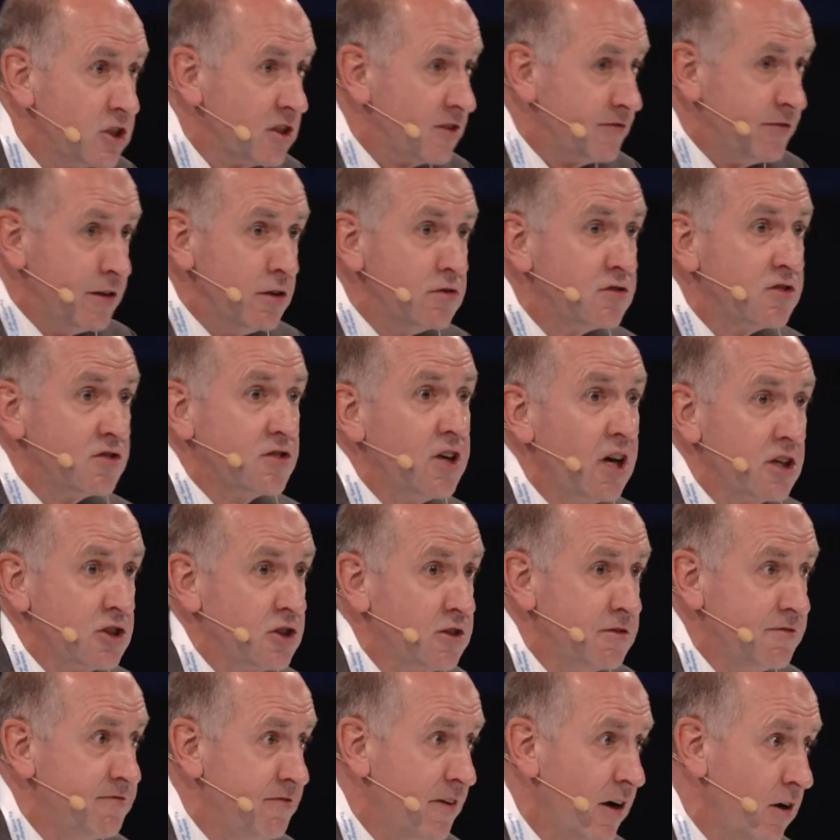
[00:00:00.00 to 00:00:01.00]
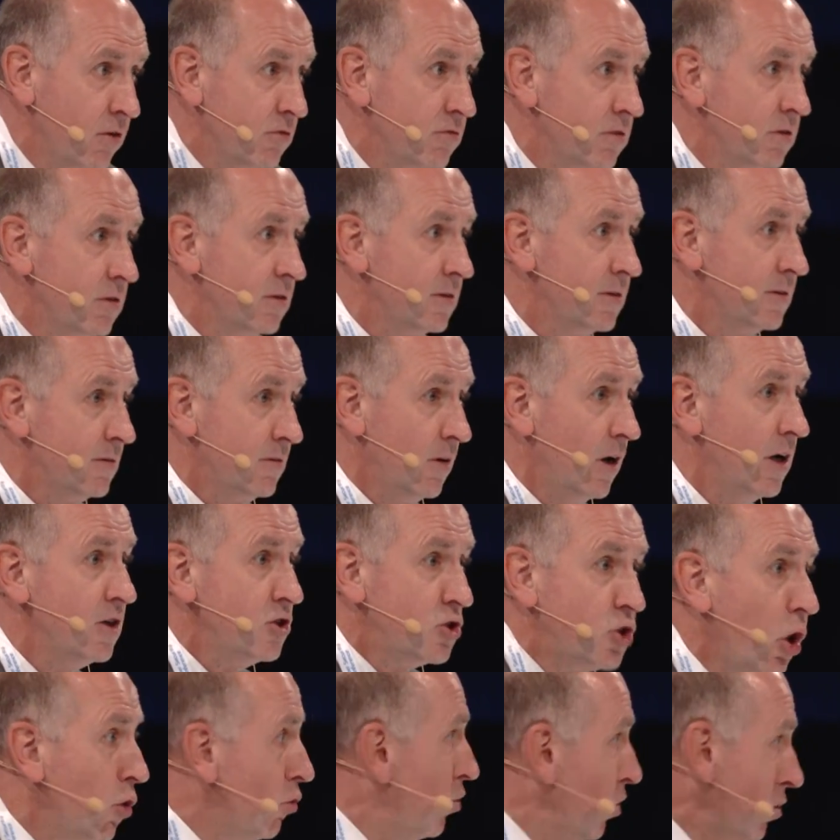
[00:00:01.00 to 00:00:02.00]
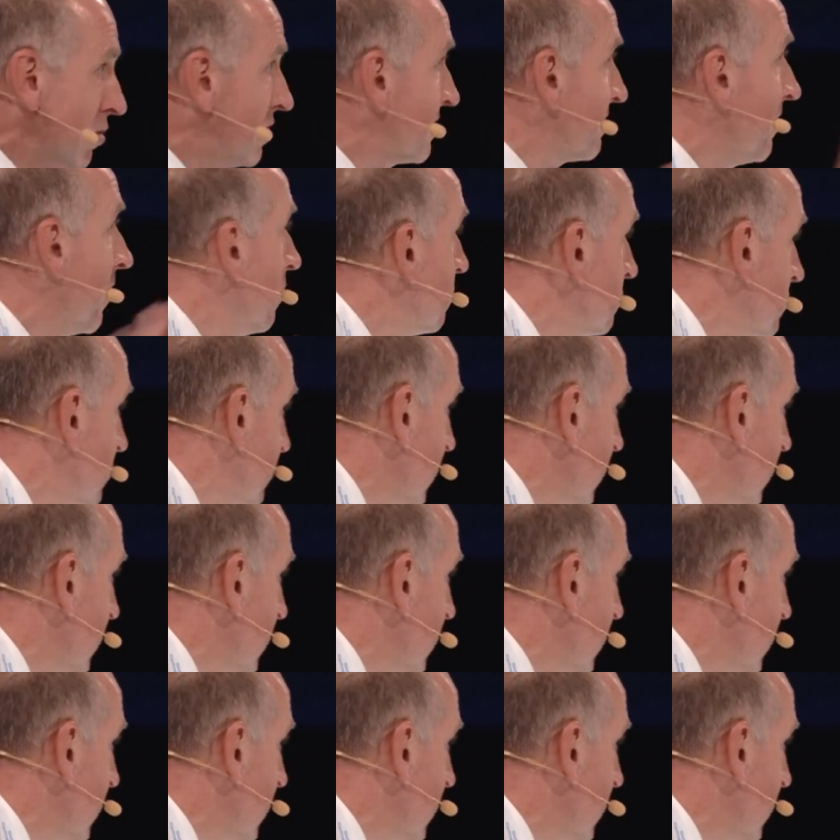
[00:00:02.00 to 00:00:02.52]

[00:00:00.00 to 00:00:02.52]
for you to touch the phone, right? Don't use phones